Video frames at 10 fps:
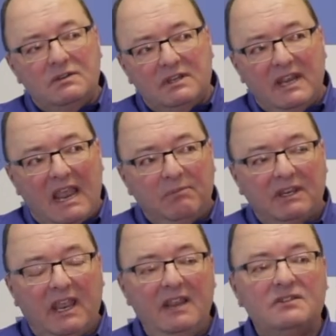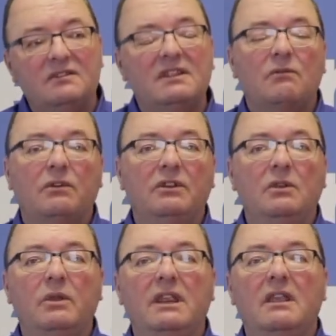of the applications that we're
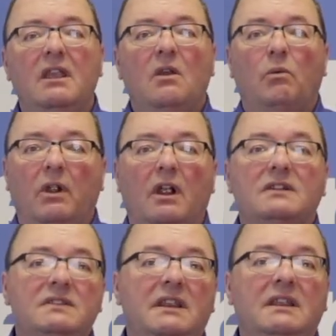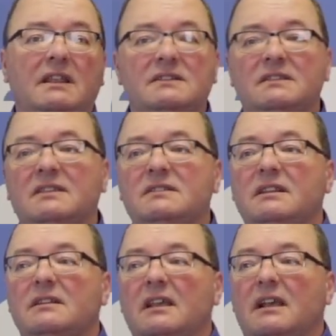doing, we are seeing
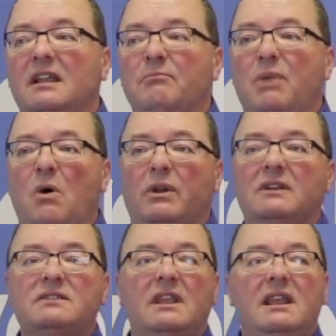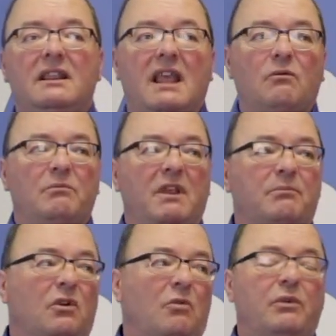consistent components that would be
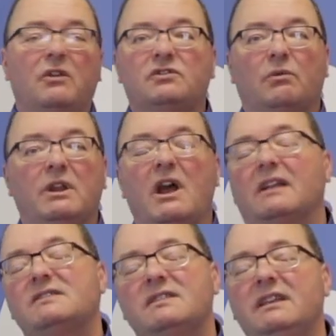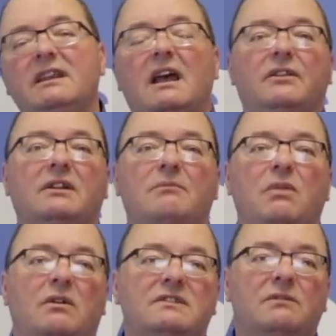appropriate, so we're not seeing other
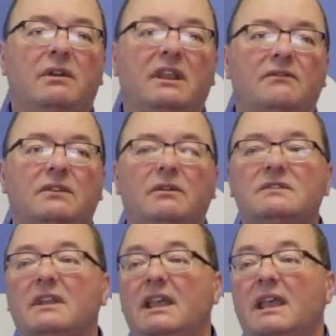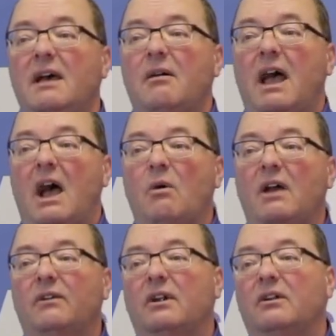components that would influence.
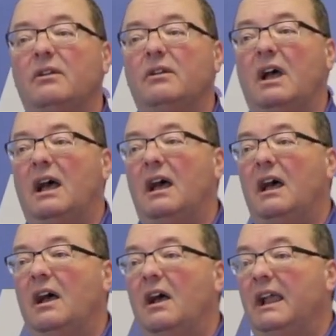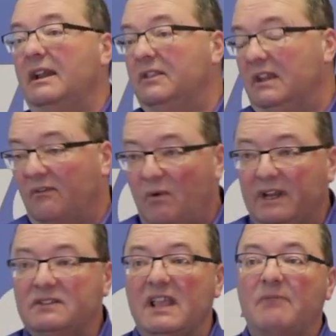However, I can think of one
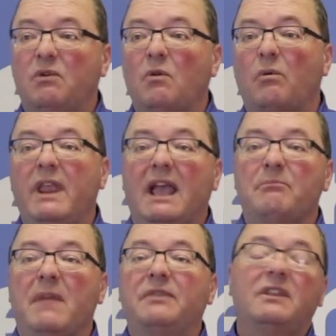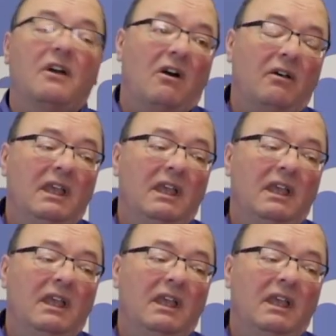example where we had methanol,